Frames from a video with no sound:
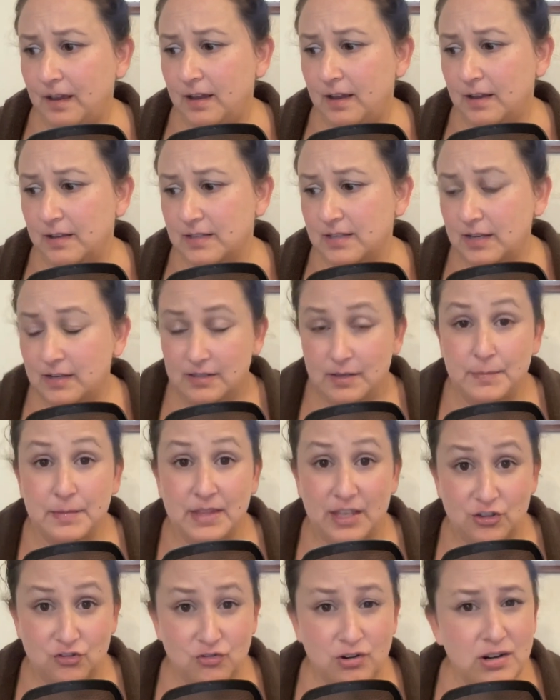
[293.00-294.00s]
something
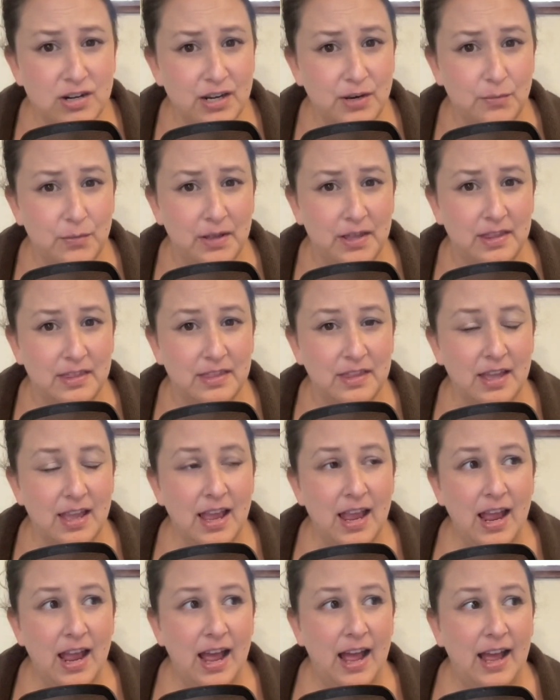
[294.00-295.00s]
they're struggling with,
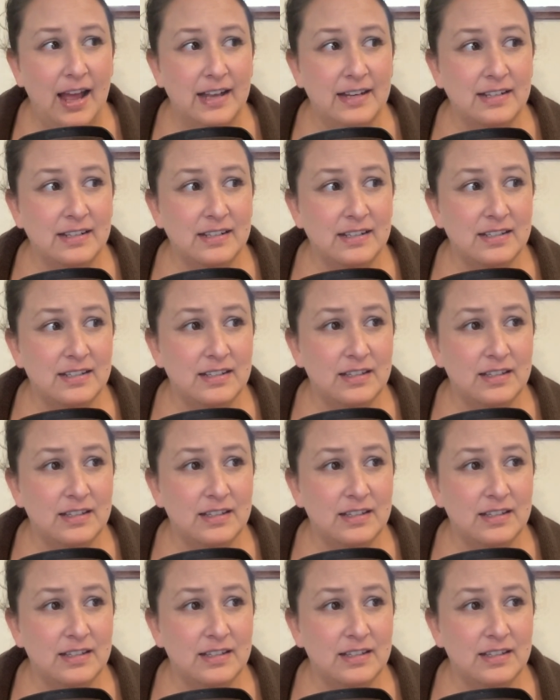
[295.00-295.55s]
and